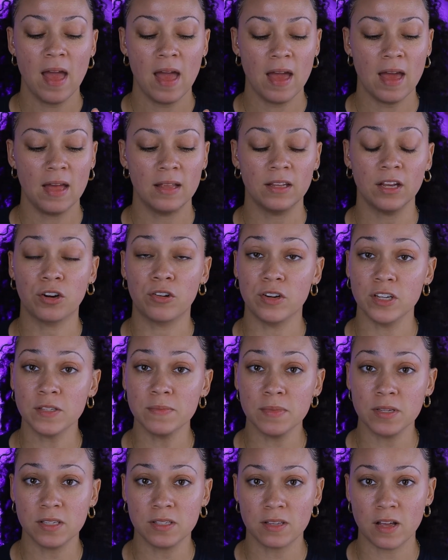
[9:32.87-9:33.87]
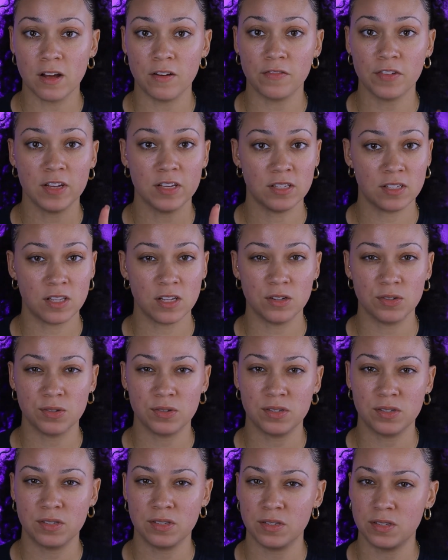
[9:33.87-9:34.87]
And the Christmas stuff is still
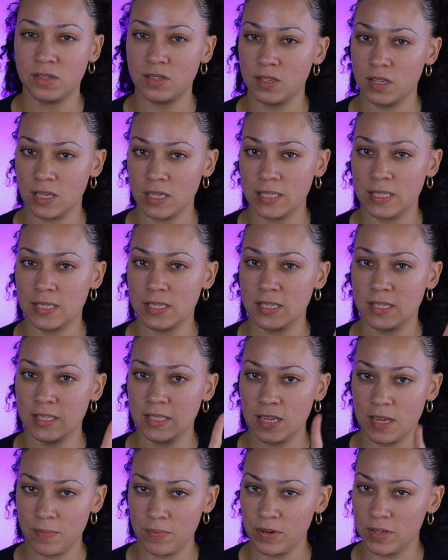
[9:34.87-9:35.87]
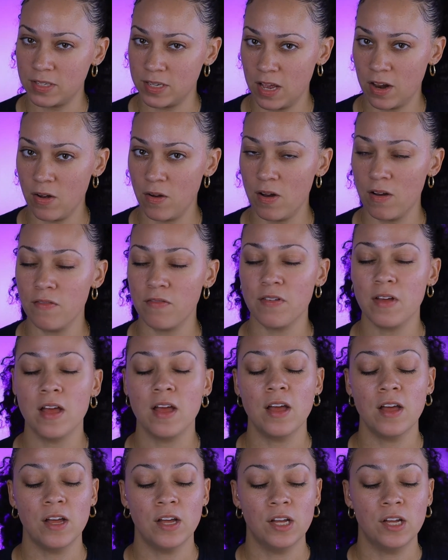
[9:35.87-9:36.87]
60% off.
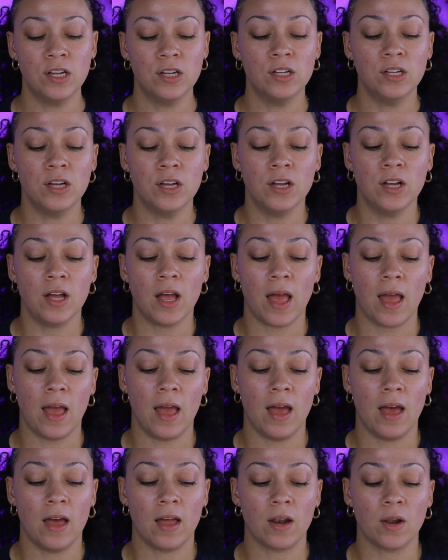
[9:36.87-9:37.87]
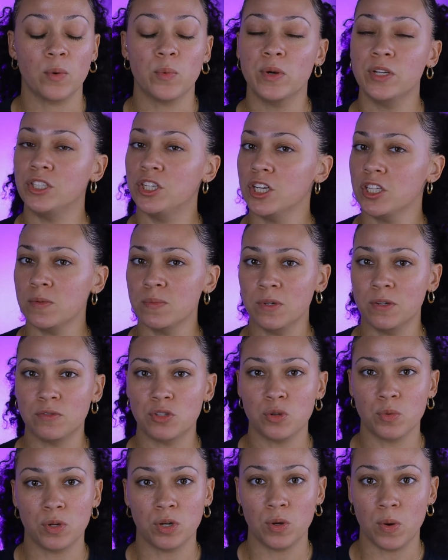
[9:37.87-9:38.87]
And we just
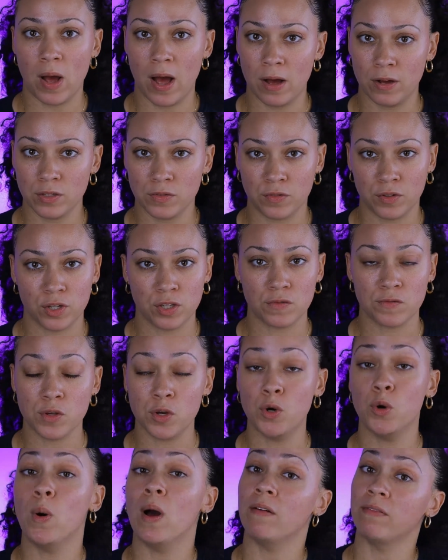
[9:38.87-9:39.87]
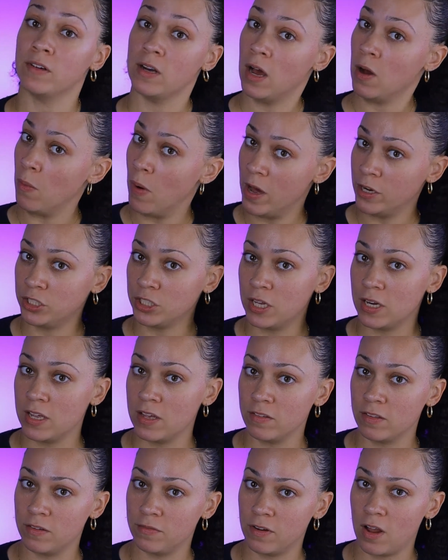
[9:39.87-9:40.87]
moved to a new house. For those of you who have not watched
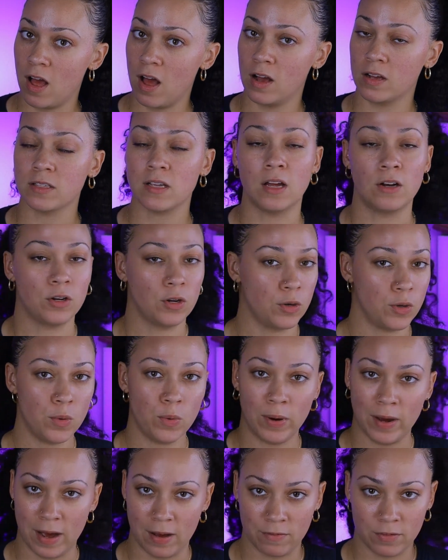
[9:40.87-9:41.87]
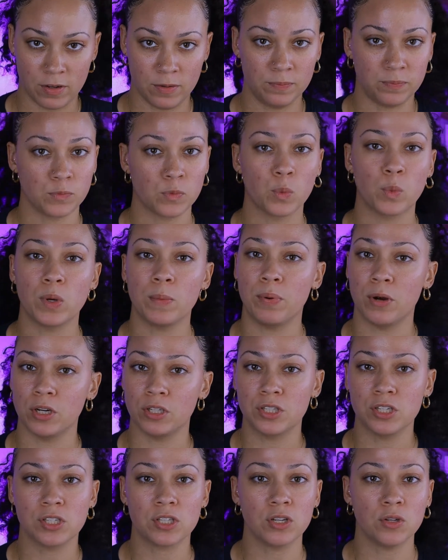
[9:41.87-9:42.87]
any of the vlogs, I know you haven't. We
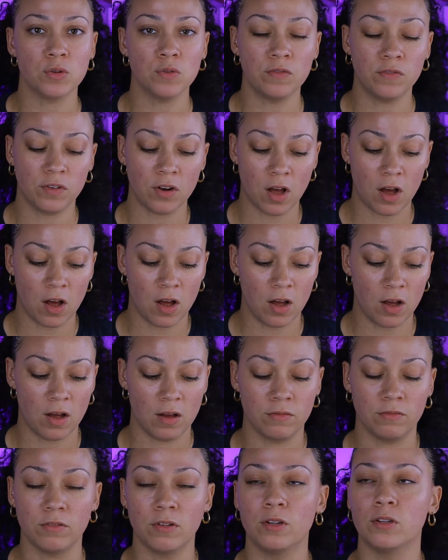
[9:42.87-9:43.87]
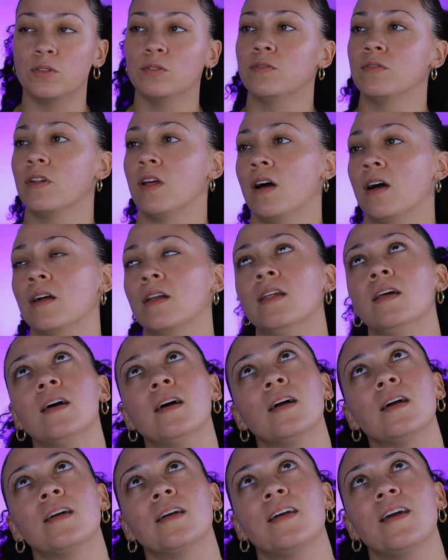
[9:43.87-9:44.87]
purchased a new vlog.
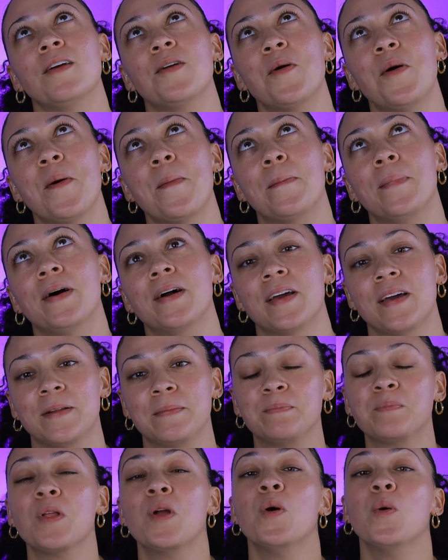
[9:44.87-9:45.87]
Look, yo, I'm bugging.